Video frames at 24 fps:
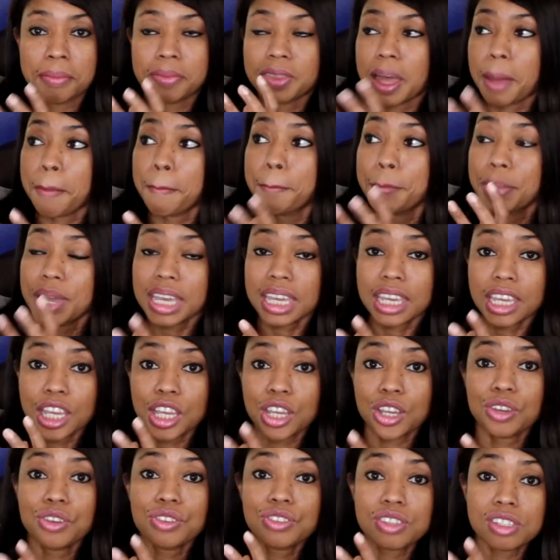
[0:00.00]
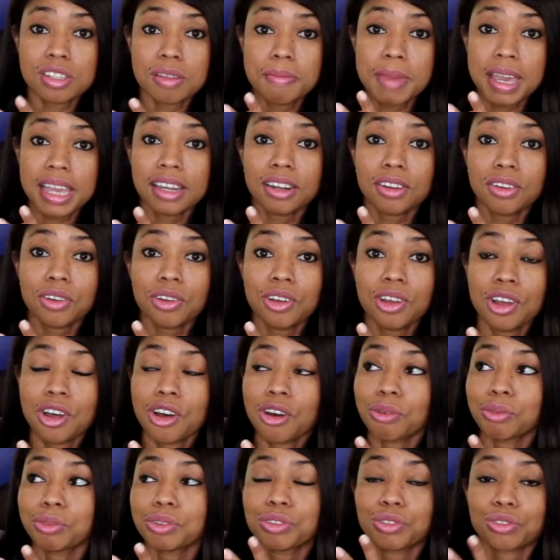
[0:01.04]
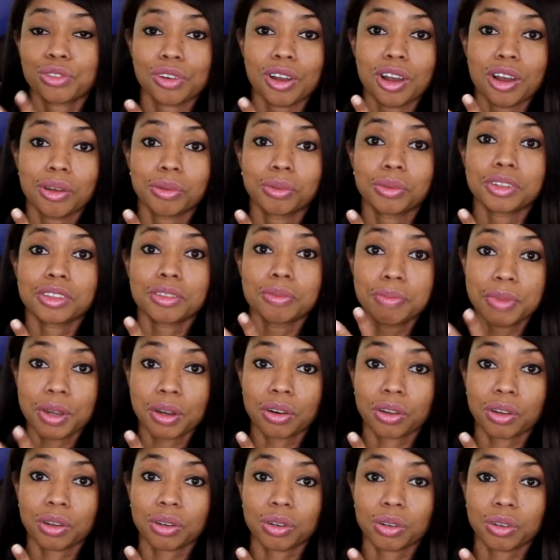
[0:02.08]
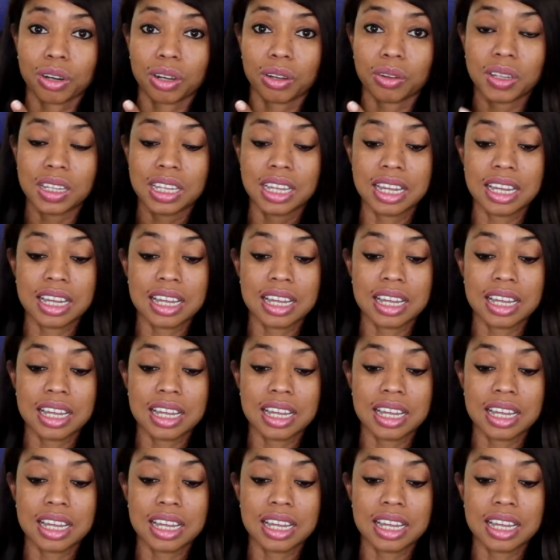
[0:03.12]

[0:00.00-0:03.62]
That big huge tomato was grown with Miracle-Gro.